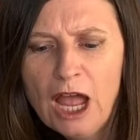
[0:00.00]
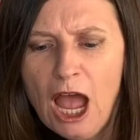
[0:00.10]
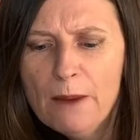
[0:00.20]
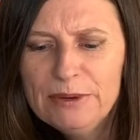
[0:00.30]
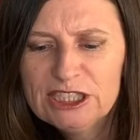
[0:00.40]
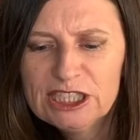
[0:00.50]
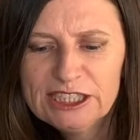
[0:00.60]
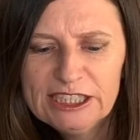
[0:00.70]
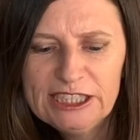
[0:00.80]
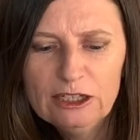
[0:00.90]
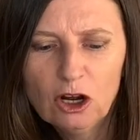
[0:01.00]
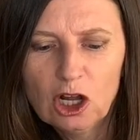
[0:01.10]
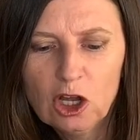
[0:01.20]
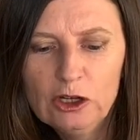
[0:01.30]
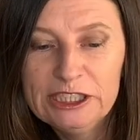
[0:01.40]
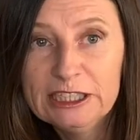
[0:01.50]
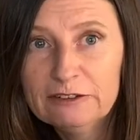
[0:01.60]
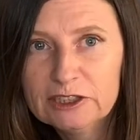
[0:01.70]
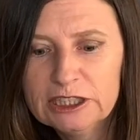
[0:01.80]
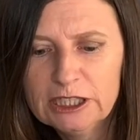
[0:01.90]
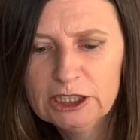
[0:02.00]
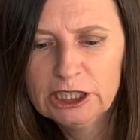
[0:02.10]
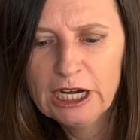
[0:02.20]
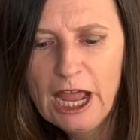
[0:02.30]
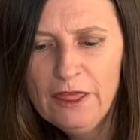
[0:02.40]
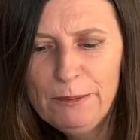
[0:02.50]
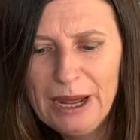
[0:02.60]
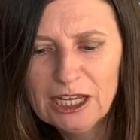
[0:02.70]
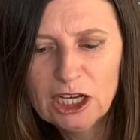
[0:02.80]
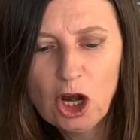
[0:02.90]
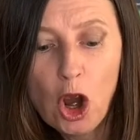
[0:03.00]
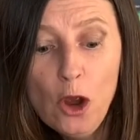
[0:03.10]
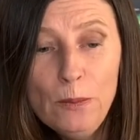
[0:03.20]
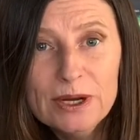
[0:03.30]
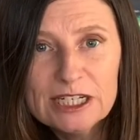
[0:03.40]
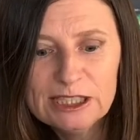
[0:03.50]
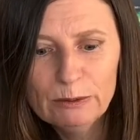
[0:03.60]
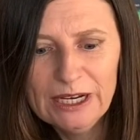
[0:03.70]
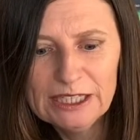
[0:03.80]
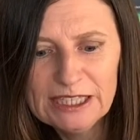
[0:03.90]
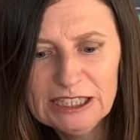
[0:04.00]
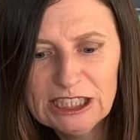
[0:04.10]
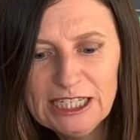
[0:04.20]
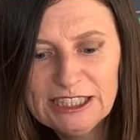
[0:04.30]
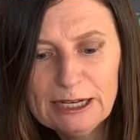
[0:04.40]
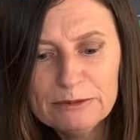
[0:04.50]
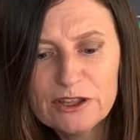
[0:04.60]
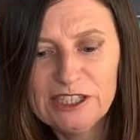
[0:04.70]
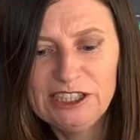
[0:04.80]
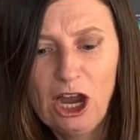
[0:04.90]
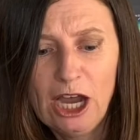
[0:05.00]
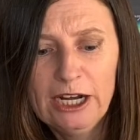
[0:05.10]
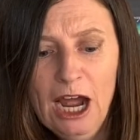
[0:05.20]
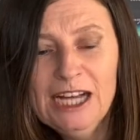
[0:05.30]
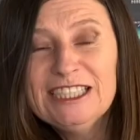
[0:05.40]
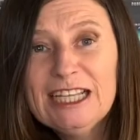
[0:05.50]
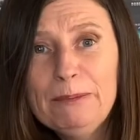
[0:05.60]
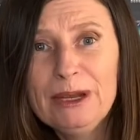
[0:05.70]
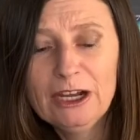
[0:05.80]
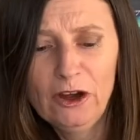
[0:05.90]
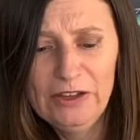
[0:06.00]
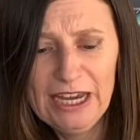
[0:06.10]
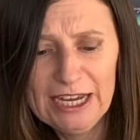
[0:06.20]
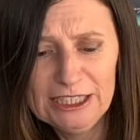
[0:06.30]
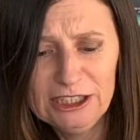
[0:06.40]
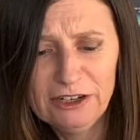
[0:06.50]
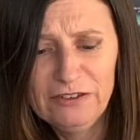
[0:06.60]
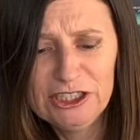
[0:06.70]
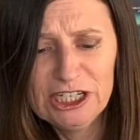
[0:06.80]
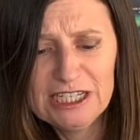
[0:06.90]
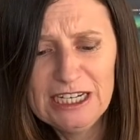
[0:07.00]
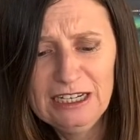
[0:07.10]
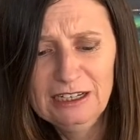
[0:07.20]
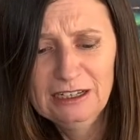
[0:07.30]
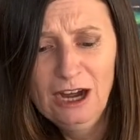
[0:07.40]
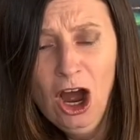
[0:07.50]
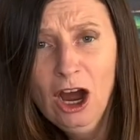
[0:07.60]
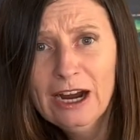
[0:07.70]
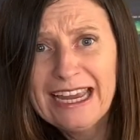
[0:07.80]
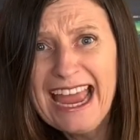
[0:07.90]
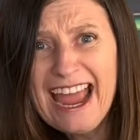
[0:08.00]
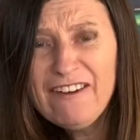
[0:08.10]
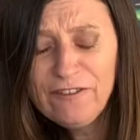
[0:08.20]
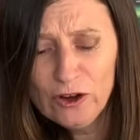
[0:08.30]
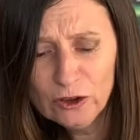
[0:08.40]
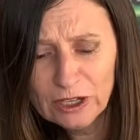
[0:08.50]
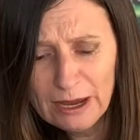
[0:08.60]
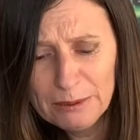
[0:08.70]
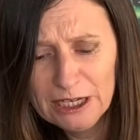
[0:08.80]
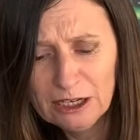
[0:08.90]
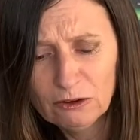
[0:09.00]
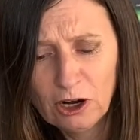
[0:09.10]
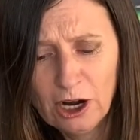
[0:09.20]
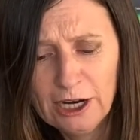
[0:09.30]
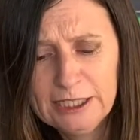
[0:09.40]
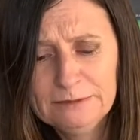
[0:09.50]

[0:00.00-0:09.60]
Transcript: but just as he got close enough to touch it, the pelican opened its wings and Jay stepped to the side, slipping on the edge of the jetty. "Careful!" Ebony cried.